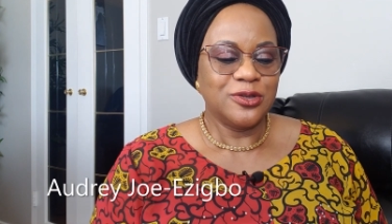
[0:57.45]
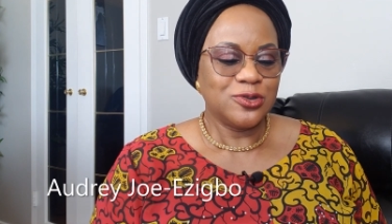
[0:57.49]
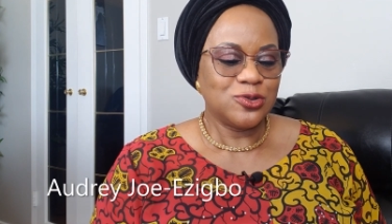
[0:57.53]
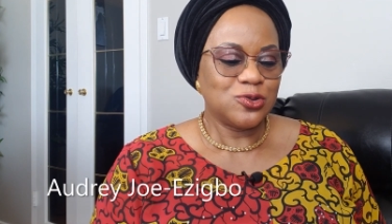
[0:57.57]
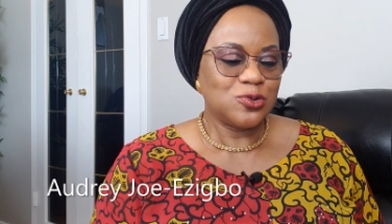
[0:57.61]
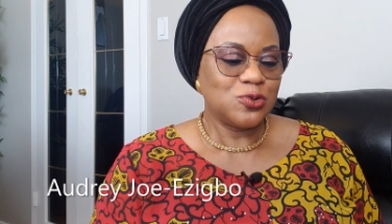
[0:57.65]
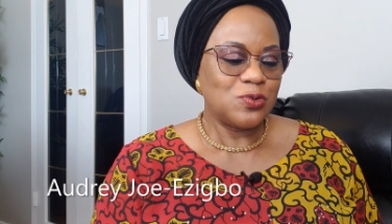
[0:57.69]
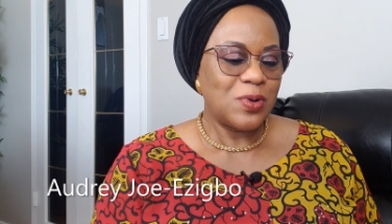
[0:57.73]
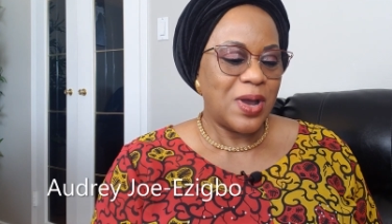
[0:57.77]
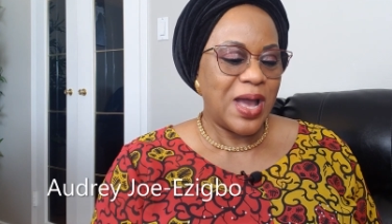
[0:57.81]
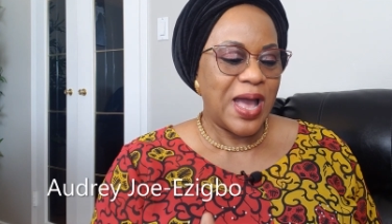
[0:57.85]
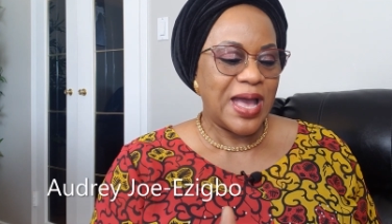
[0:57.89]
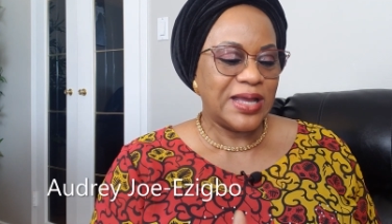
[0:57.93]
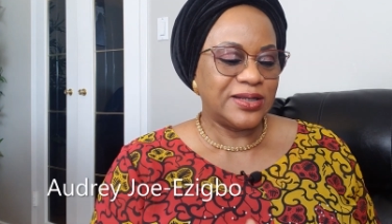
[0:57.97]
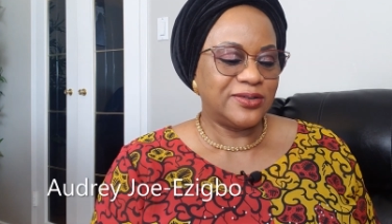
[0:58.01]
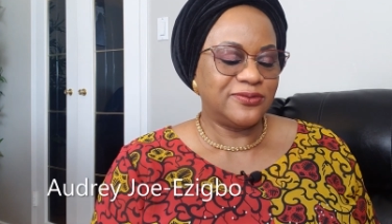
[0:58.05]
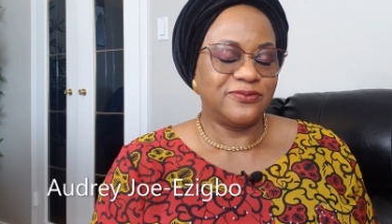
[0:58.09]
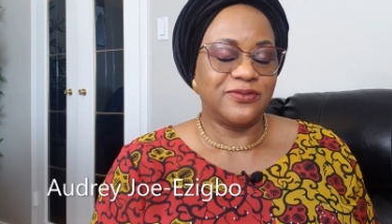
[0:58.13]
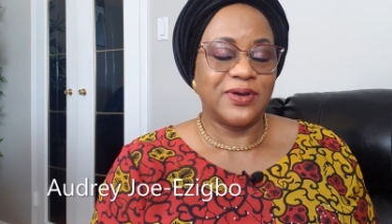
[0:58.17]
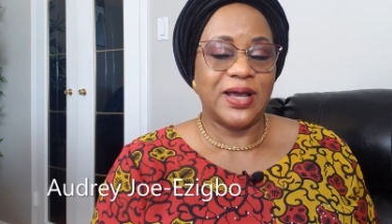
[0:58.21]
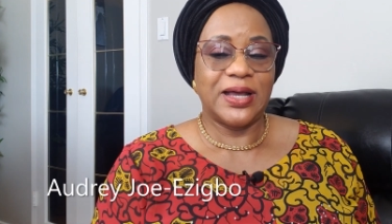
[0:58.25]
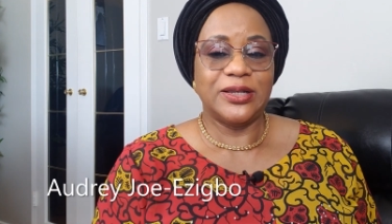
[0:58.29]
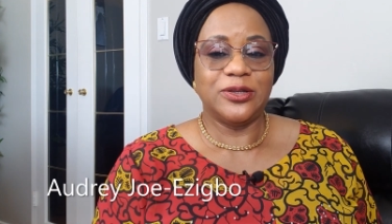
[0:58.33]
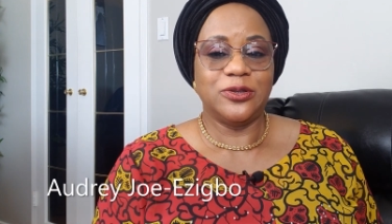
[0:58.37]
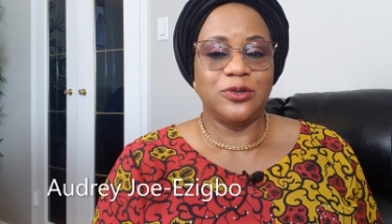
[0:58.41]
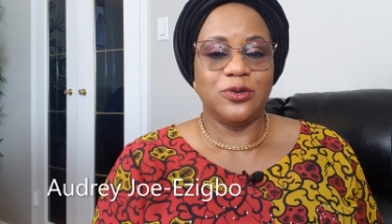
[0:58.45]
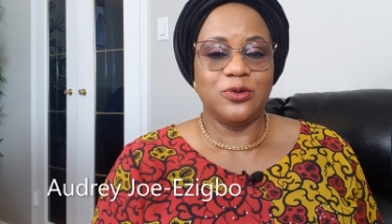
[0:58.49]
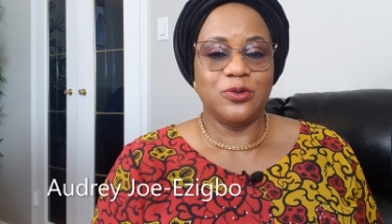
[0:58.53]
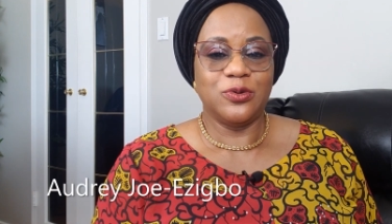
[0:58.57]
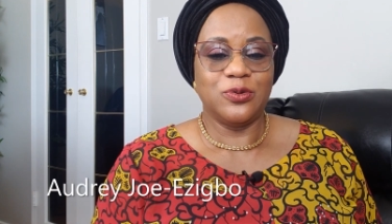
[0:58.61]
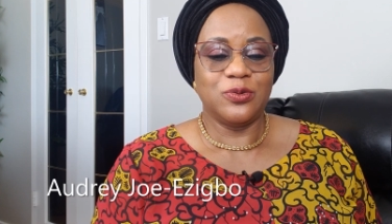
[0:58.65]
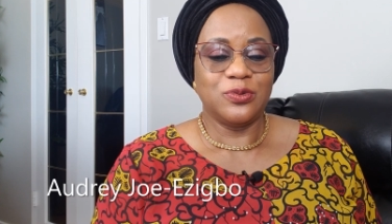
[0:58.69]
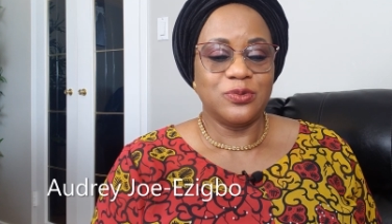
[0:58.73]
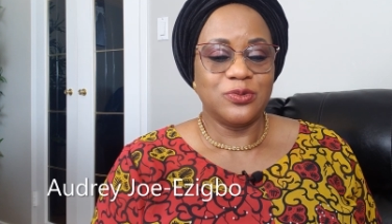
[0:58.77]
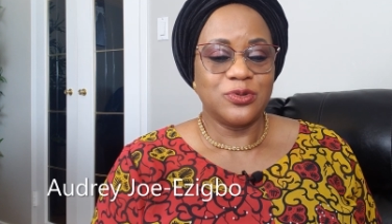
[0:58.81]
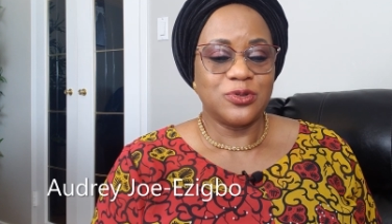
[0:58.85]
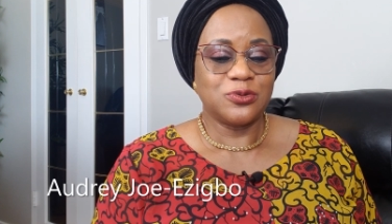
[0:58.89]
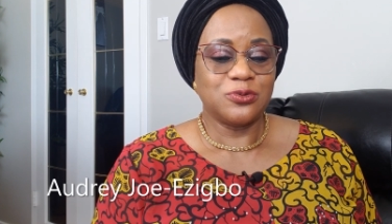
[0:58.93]
to add
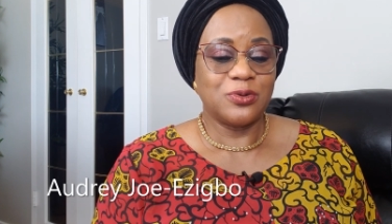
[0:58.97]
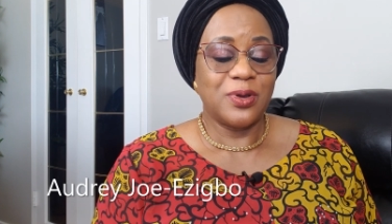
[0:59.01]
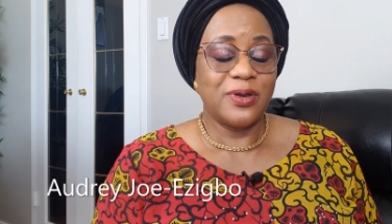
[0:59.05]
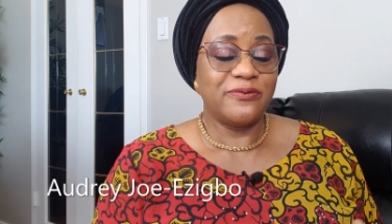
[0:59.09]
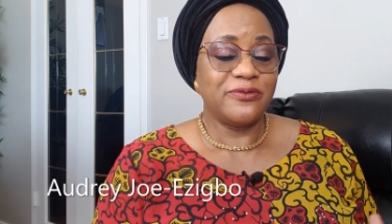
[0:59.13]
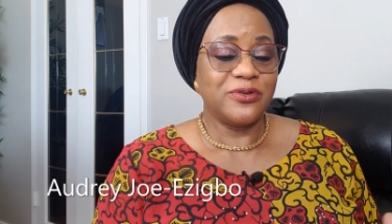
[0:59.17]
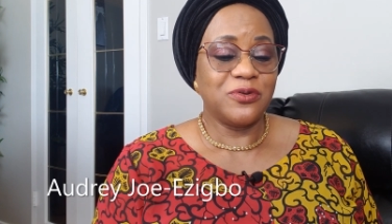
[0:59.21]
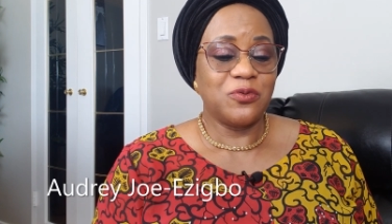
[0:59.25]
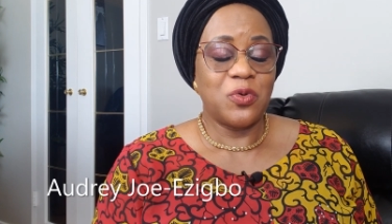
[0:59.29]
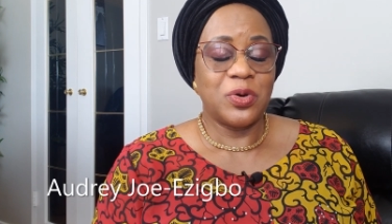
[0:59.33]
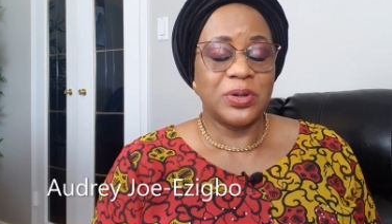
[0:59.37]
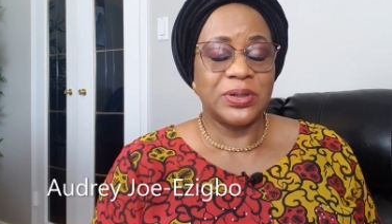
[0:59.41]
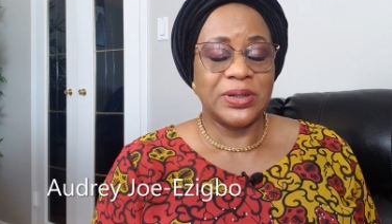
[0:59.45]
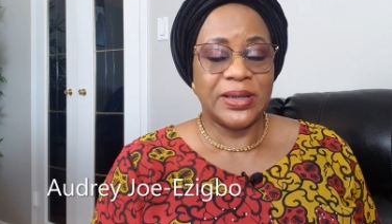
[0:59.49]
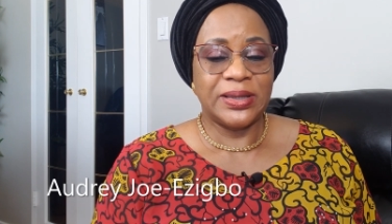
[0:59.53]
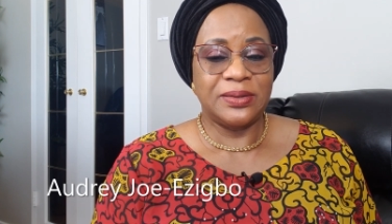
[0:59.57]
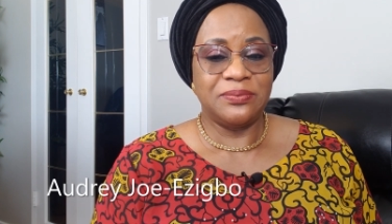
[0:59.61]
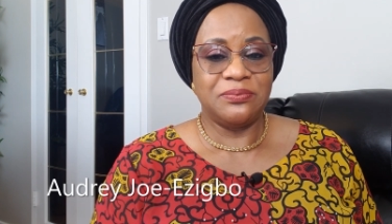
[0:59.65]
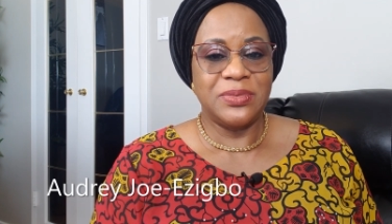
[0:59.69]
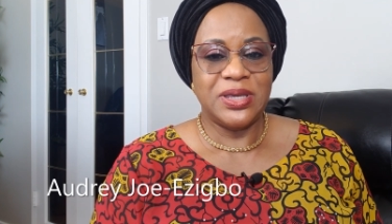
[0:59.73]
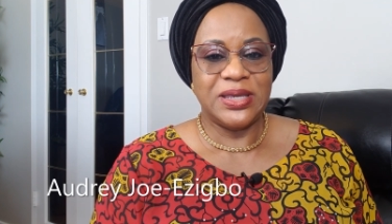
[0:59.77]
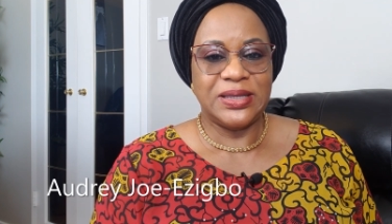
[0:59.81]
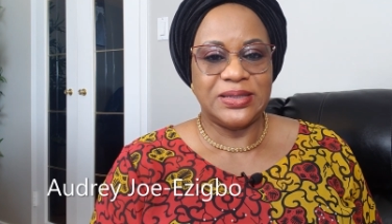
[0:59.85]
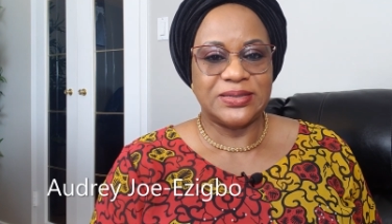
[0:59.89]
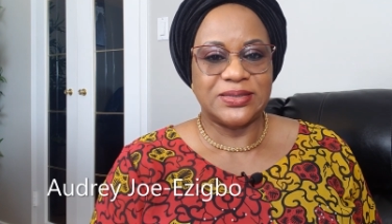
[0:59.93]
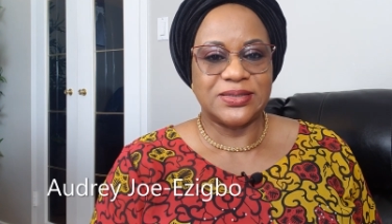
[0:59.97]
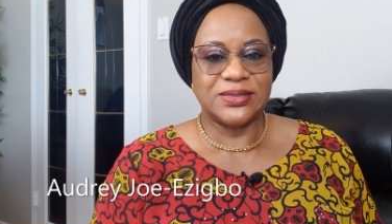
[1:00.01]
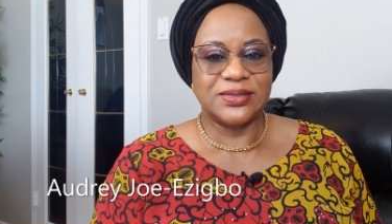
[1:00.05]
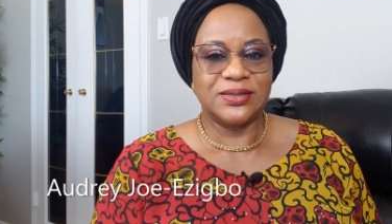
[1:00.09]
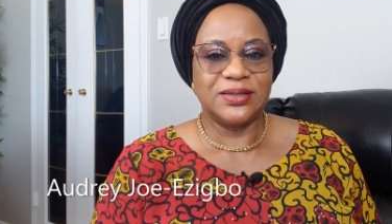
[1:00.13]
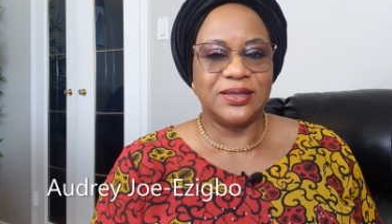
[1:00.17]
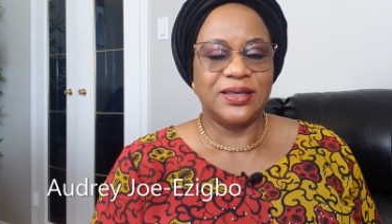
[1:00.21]
value to everyone I meet